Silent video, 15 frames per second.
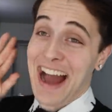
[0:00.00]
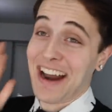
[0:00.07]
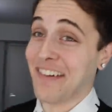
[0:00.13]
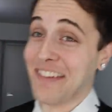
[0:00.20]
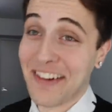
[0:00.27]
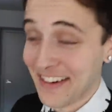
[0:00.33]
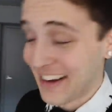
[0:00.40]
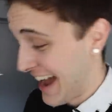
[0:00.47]
I
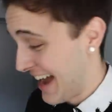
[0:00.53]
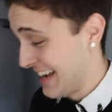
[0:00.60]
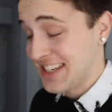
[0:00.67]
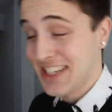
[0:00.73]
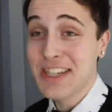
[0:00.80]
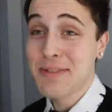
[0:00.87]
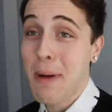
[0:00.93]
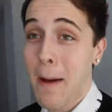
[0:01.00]
don't know
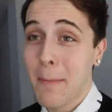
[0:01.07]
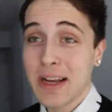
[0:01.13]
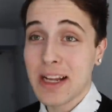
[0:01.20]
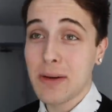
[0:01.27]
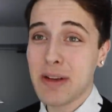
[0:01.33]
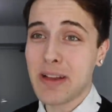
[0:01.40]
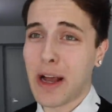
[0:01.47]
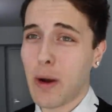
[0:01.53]
guys, she's probably
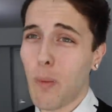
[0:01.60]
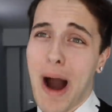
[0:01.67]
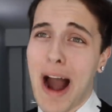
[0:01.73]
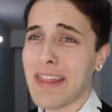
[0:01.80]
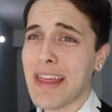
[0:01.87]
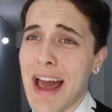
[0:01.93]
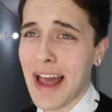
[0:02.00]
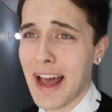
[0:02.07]
gonna be like,
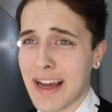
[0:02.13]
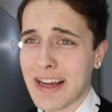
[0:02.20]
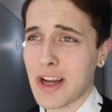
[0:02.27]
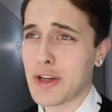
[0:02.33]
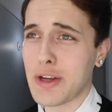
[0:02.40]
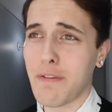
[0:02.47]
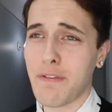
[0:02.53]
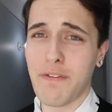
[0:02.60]
why the heck
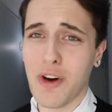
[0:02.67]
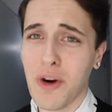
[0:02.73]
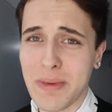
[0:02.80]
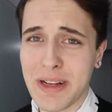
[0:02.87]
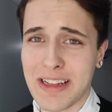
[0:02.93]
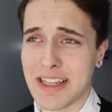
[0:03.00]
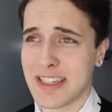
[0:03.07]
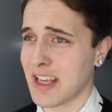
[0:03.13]
are you
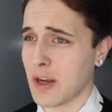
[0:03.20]
filming this?